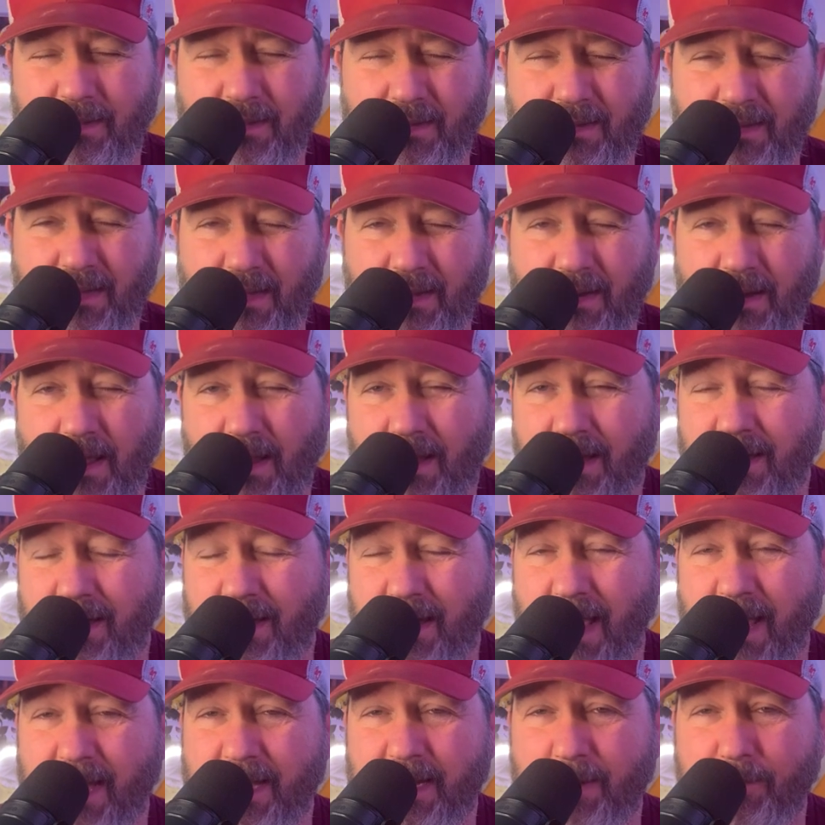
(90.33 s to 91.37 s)
Like
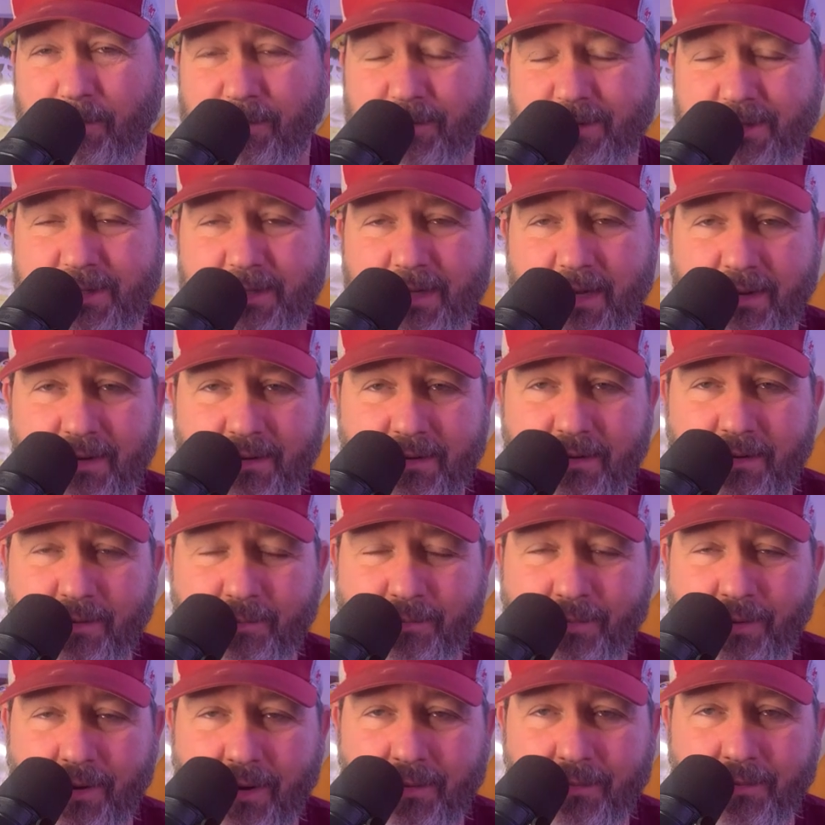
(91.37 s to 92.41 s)
90% of the
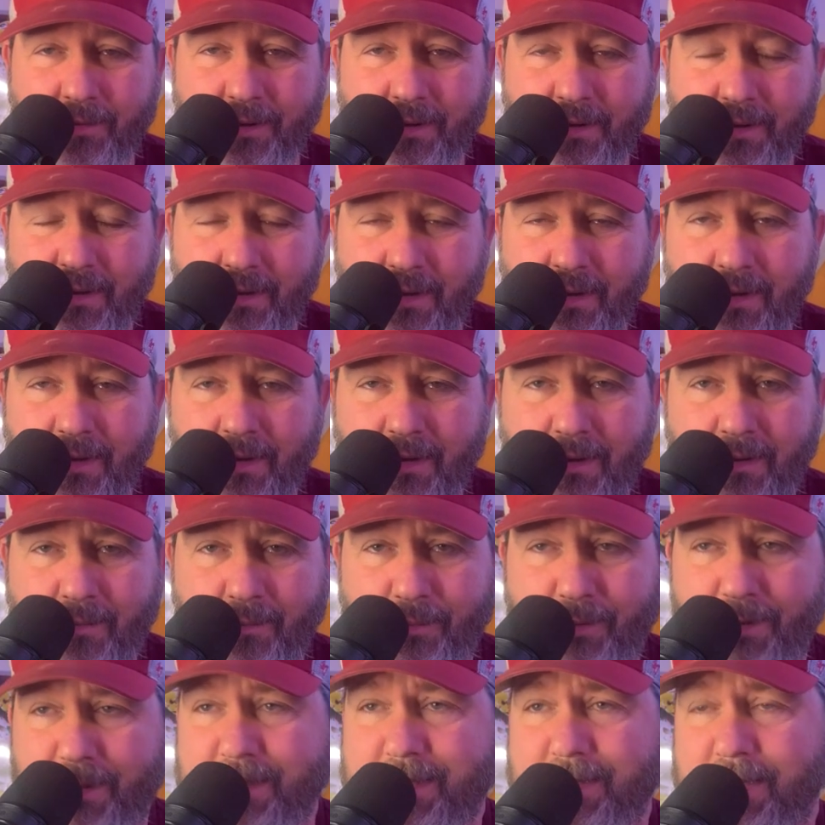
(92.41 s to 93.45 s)
public,
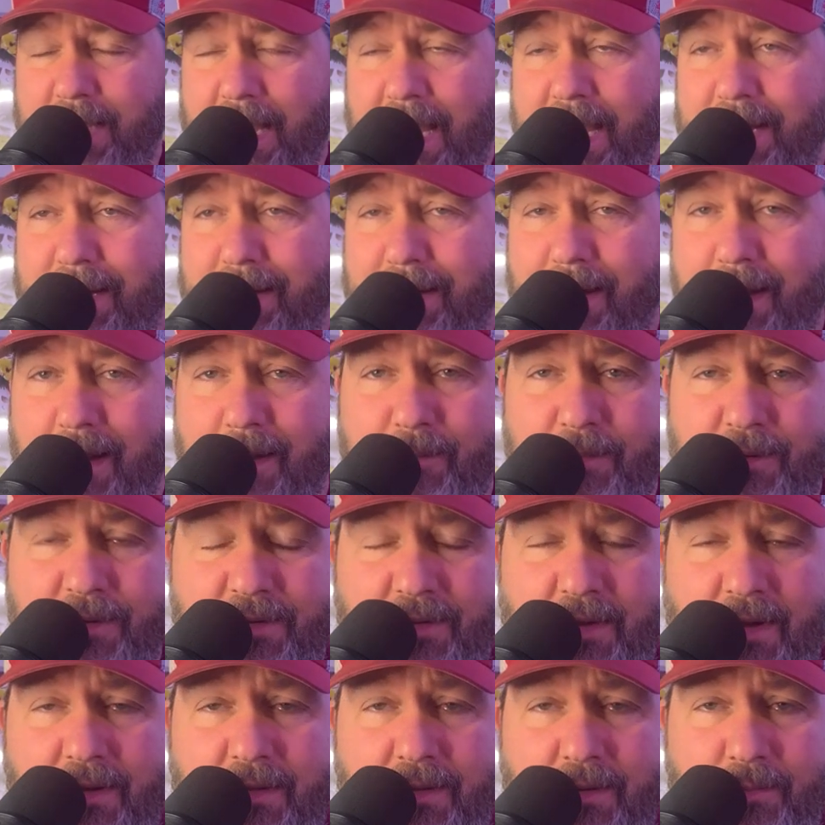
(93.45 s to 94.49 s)
plus like
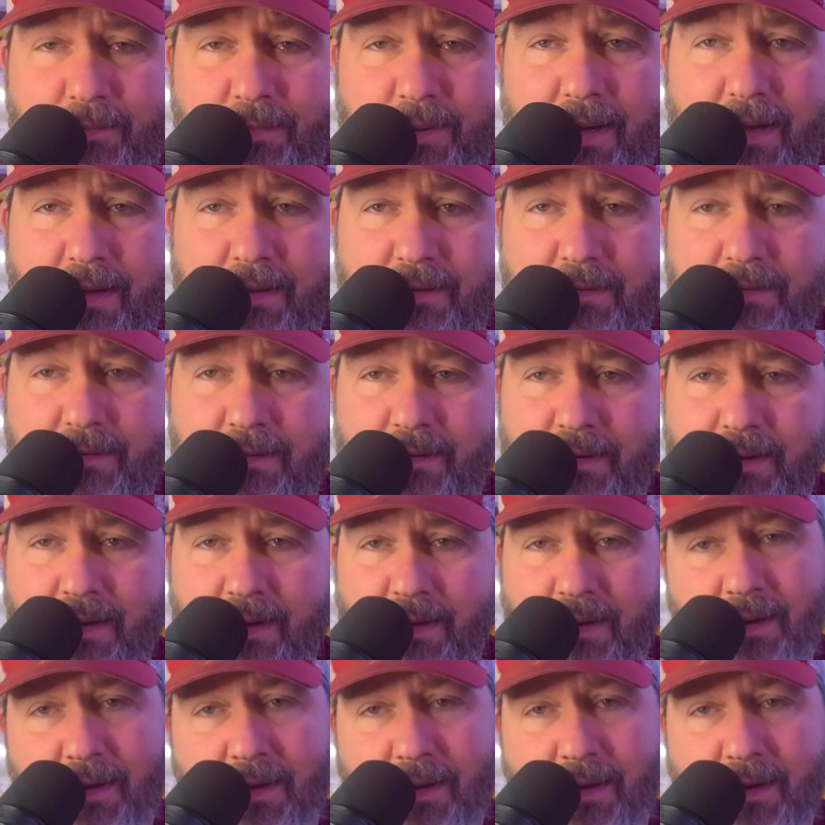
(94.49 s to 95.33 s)
89% of the bets.